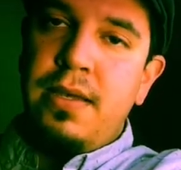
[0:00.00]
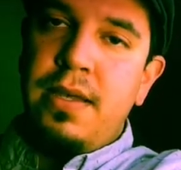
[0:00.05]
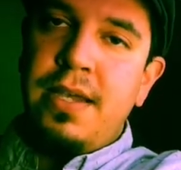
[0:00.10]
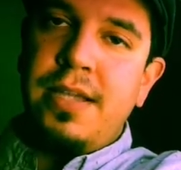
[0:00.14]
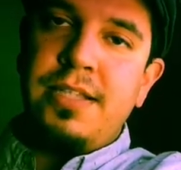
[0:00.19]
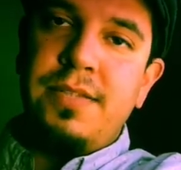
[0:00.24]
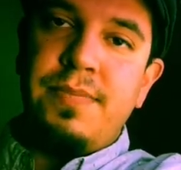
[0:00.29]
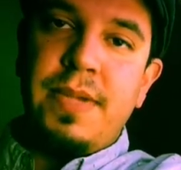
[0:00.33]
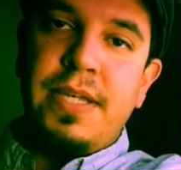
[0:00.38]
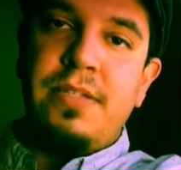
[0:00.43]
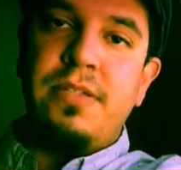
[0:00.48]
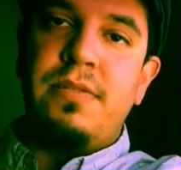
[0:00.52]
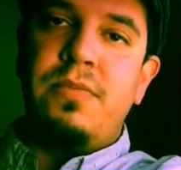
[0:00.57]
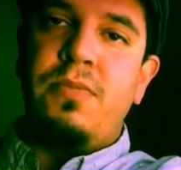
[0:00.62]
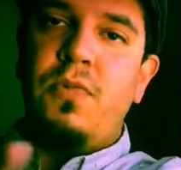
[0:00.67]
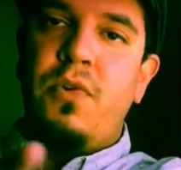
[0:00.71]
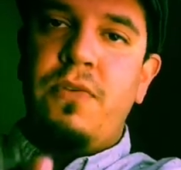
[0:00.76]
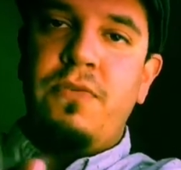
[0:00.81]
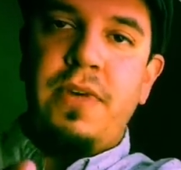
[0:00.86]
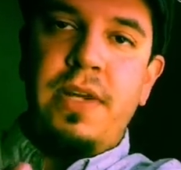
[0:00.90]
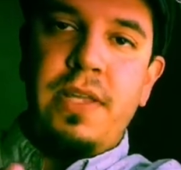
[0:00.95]
expect some
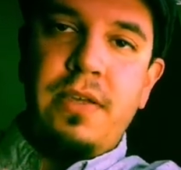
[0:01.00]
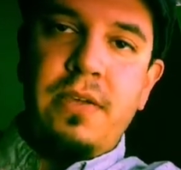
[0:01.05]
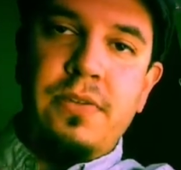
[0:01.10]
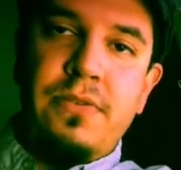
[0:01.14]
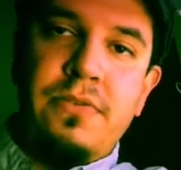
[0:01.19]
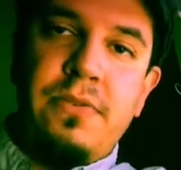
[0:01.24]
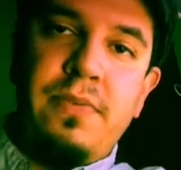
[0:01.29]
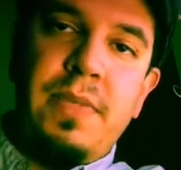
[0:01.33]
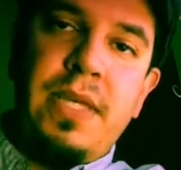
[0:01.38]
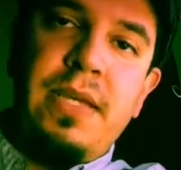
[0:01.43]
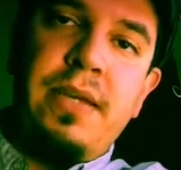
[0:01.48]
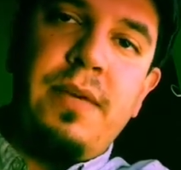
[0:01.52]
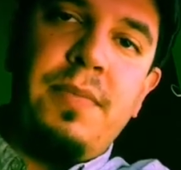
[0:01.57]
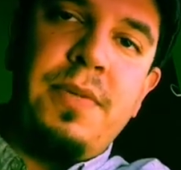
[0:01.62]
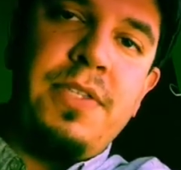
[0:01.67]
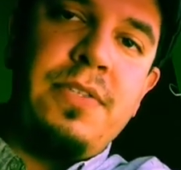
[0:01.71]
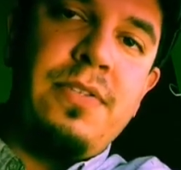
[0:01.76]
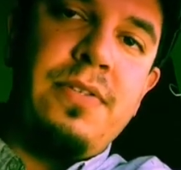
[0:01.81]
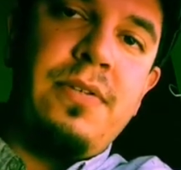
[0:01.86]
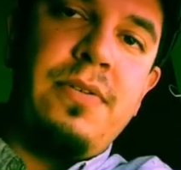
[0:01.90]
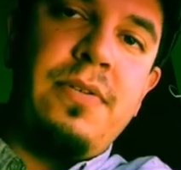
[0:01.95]
more videos from me
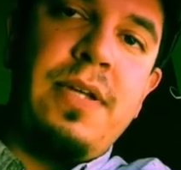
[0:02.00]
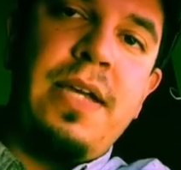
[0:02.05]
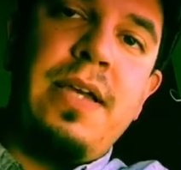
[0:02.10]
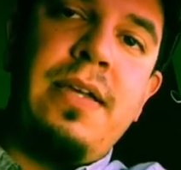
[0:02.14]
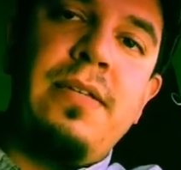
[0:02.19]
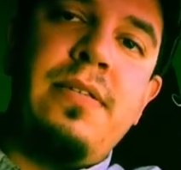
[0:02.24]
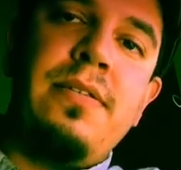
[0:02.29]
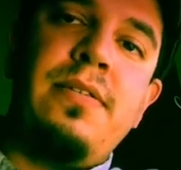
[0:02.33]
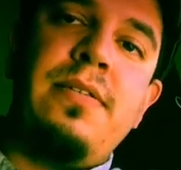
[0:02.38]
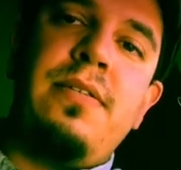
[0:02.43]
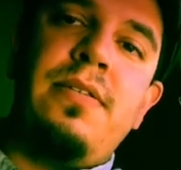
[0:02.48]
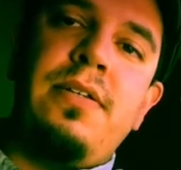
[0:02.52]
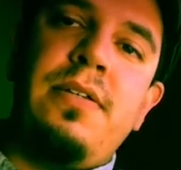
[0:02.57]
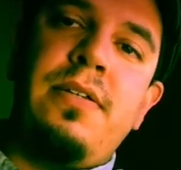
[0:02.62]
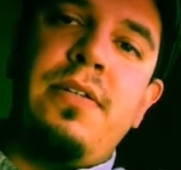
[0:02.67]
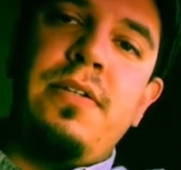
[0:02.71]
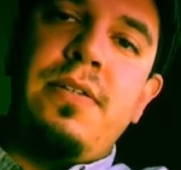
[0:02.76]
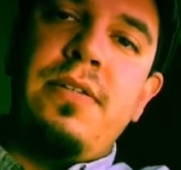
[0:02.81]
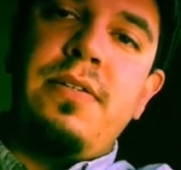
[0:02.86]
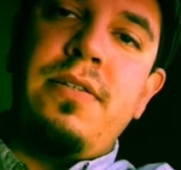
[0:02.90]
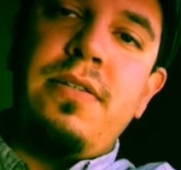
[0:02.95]
coming soon, guys.
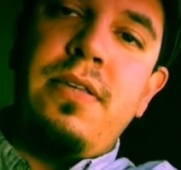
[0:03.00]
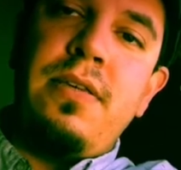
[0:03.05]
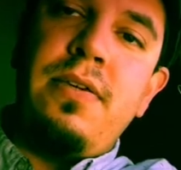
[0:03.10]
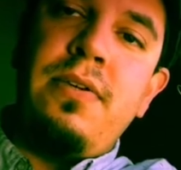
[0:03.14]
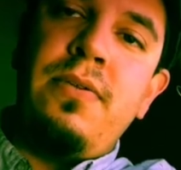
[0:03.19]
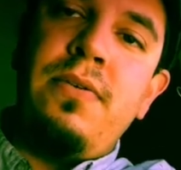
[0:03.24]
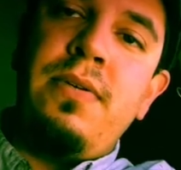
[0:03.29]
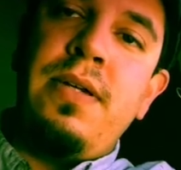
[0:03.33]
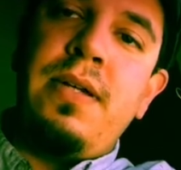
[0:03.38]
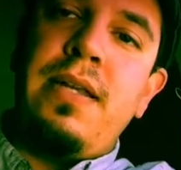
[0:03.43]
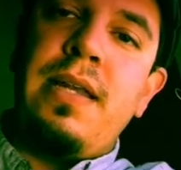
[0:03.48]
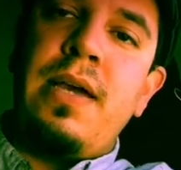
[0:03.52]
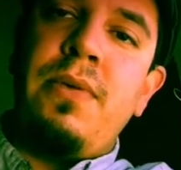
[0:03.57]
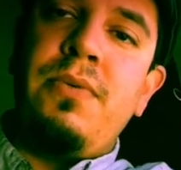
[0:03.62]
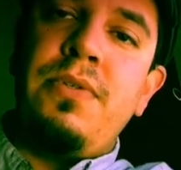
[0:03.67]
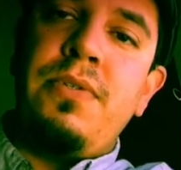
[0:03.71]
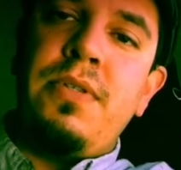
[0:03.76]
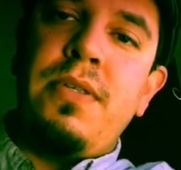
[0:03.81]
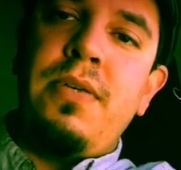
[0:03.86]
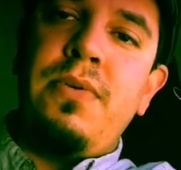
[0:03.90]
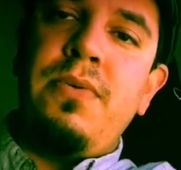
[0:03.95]
Good to see you, and I will
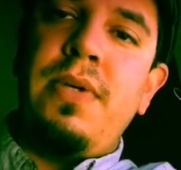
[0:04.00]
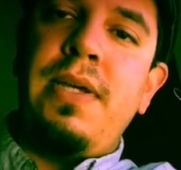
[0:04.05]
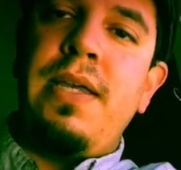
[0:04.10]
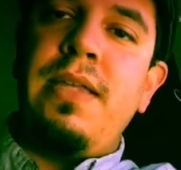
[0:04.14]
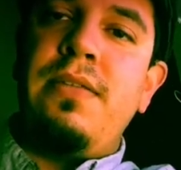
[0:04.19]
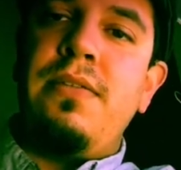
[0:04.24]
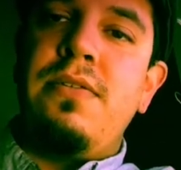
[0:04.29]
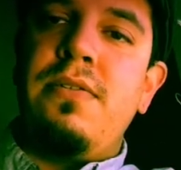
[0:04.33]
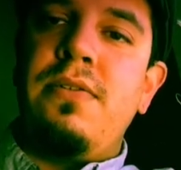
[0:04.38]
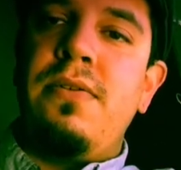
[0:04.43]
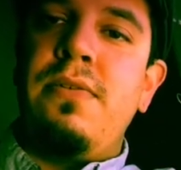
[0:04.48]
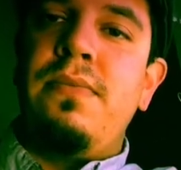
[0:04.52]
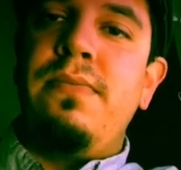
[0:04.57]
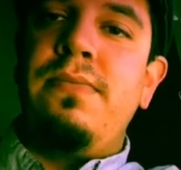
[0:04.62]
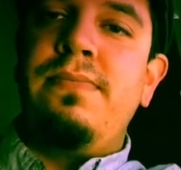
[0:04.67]
see you again soon.